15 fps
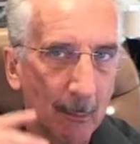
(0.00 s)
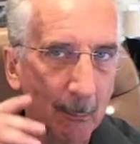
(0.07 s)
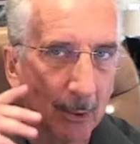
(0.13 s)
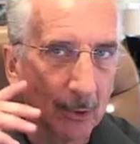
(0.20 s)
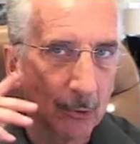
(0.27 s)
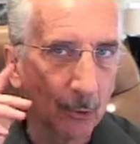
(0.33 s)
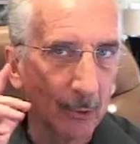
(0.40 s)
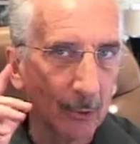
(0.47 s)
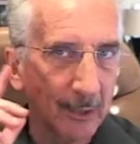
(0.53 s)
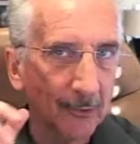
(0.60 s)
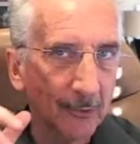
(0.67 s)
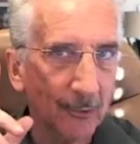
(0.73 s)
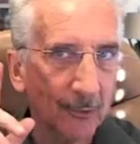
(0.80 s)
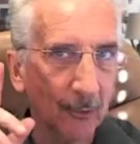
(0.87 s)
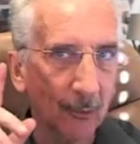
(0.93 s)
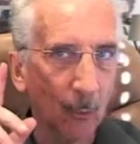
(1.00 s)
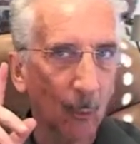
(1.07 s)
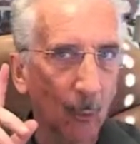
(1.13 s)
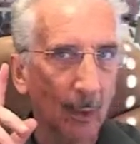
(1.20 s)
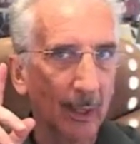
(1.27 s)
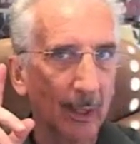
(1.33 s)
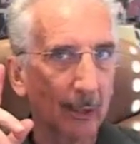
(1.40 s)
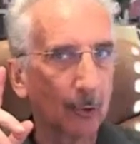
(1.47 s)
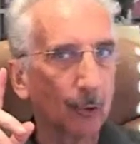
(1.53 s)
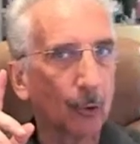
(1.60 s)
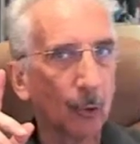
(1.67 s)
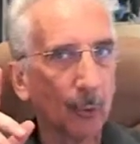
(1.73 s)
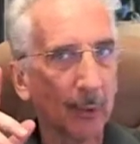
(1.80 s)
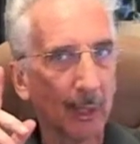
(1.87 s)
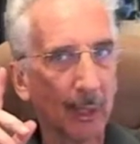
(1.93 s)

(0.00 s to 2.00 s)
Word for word: But you listen to the way a two and a